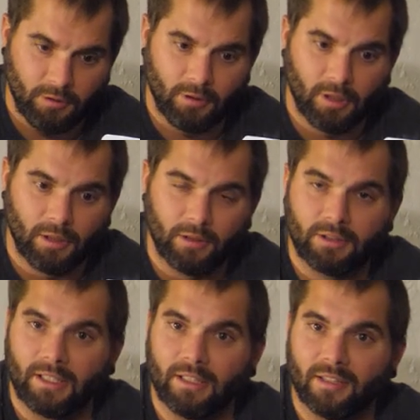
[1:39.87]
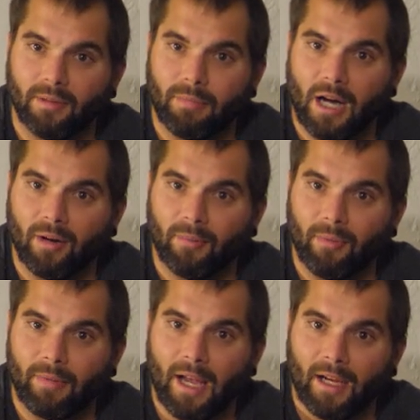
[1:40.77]
you gotta to get to the bottom of
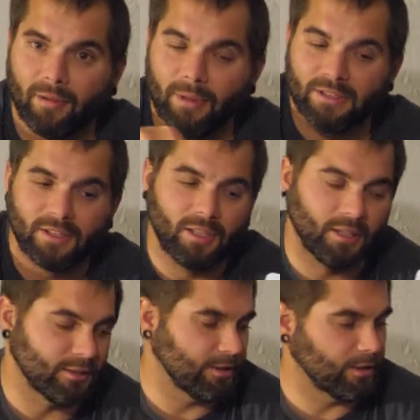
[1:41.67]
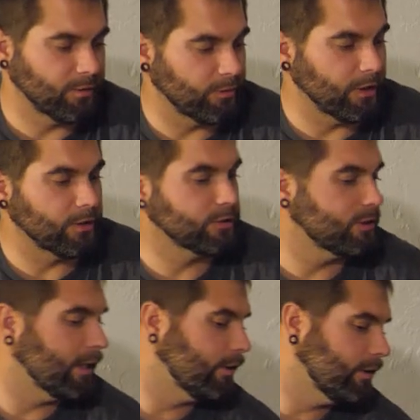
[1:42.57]
the bag you basically gotta stick your fingers
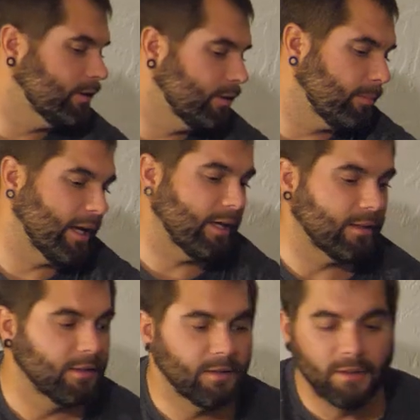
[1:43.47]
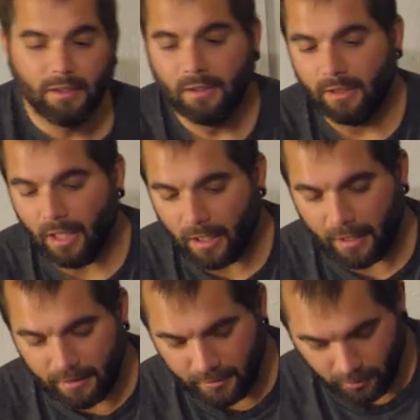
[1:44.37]
down in the bag not
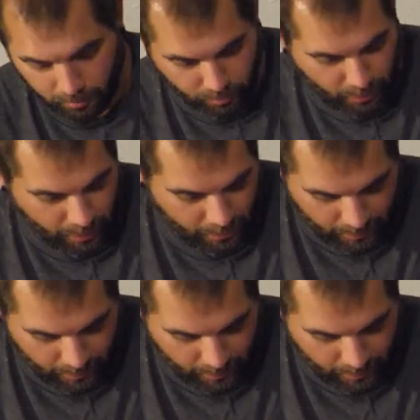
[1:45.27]
ideal but